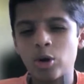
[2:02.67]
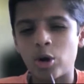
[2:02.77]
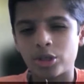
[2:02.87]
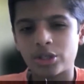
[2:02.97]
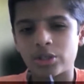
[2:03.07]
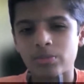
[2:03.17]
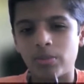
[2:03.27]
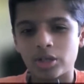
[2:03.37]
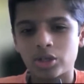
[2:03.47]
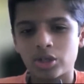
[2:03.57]
costs
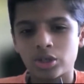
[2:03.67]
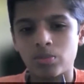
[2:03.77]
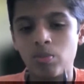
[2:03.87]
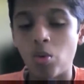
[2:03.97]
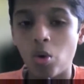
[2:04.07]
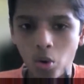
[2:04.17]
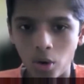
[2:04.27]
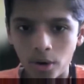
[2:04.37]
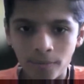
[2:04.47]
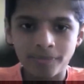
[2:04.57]
much
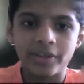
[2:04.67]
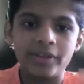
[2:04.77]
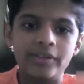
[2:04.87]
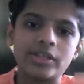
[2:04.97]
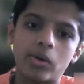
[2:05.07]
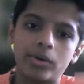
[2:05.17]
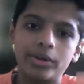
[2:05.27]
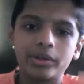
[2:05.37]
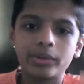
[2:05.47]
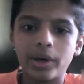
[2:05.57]
more than this
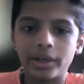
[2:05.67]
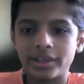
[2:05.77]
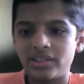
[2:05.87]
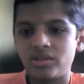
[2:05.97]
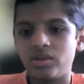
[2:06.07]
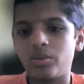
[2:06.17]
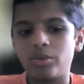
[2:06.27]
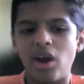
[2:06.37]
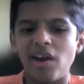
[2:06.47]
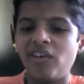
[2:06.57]
ordinary one, because you
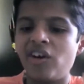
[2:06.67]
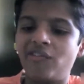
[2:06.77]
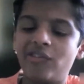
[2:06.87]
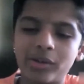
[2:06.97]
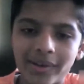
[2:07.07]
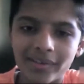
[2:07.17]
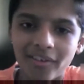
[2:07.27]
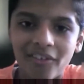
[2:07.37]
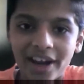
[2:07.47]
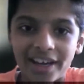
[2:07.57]
know you have fully
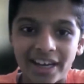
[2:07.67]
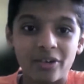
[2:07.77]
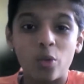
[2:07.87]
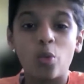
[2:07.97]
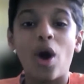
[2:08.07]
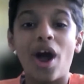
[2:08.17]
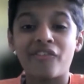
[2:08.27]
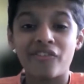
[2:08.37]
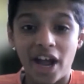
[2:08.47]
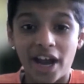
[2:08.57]
graphite, and
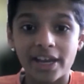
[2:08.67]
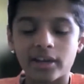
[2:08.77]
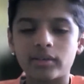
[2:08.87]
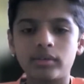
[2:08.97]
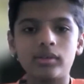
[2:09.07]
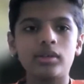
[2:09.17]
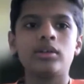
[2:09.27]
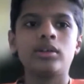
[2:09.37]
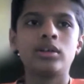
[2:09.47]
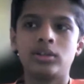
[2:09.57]
graphite,
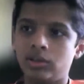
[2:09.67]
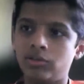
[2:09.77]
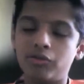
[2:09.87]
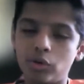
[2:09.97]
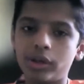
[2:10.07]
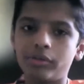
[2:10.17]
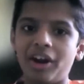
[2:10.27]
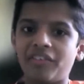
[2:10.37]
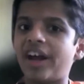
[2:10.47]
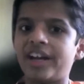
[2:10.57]
fully
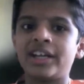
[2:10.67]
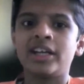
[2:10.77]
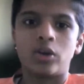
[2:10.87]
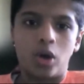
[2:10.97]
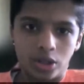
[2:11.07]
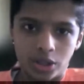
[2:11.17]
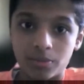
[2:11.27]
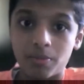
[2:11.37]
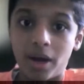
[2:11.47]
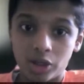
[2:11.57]
graphite
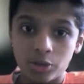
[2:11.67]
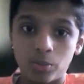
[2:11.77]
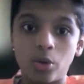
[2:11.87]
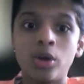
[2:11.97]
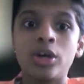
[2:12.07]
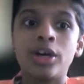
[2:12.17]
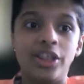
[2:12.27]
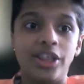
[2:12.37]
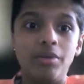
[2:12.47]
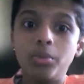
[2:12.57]
costs much more
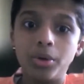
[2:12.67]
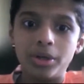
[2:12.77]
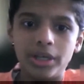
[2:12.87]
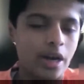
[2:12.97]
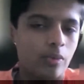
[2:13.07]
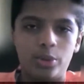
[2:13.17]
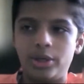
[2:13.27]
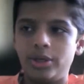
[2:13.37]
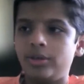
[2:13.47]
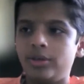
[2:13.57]
than wood. Yeah,
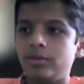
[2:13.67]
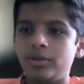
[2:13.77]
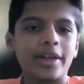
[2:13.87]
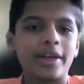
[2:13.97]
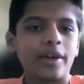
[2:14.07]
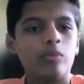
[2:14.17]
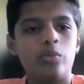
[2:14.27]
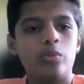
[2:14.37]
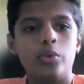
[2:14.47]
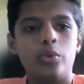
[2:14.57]
wood, you get wood
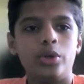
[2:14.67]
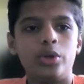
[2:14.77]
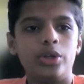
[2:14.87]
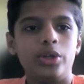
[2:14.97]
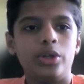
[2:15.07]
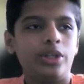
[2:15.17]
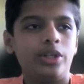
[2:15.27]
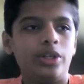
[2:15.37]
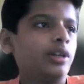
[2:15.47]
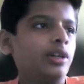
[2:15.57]
everywhere,
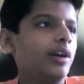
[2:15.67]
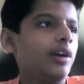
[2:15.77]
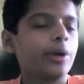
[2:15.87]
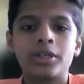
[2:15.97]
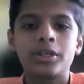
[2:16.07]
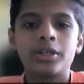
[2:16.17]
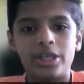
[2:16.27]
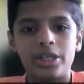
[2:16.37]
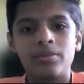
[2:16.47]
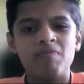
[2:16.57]
so wood is
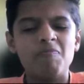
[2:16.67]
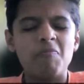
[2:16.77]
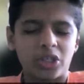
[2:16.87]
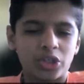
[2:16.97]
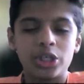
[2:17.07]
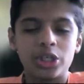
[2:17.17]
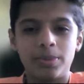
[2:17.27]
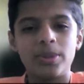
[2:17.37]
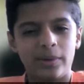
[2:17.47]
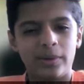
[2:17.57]
much cheaper
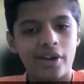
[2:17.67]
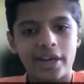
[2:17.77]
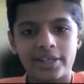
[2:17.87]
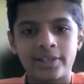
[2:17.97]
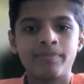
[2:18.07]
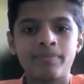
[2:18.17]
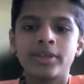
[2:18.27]
than graphite.